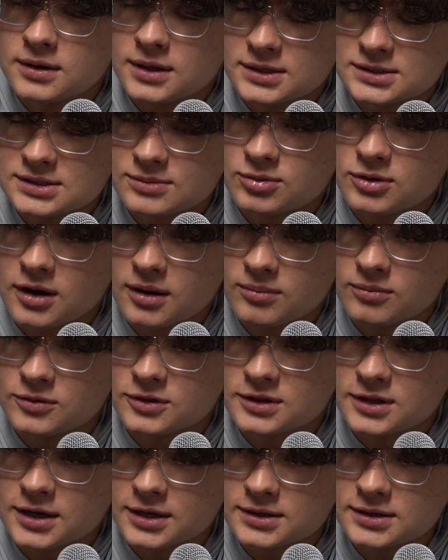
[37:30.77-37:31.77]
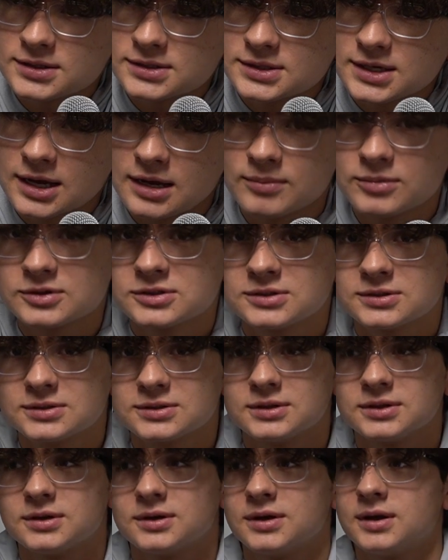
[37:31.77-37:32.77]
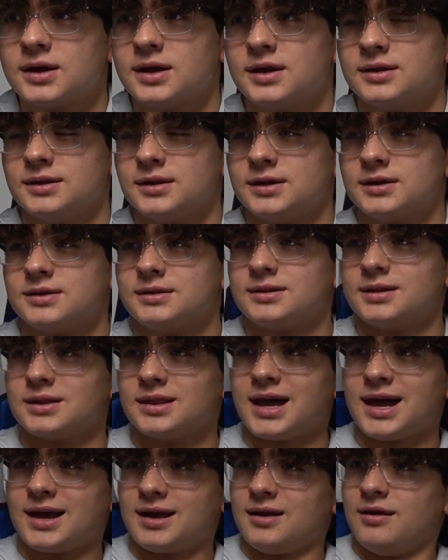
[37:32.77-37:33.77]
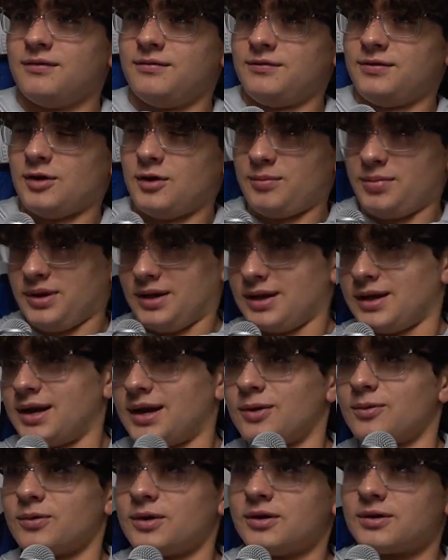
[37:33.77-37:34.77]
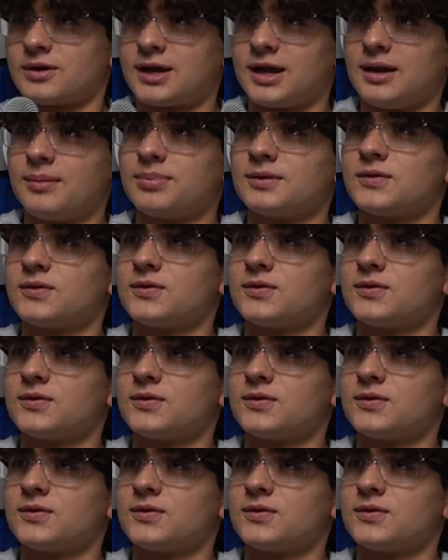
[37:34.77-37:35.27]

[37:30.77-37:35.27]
That's the problem with like this campus, and like the lack of there being a real campus.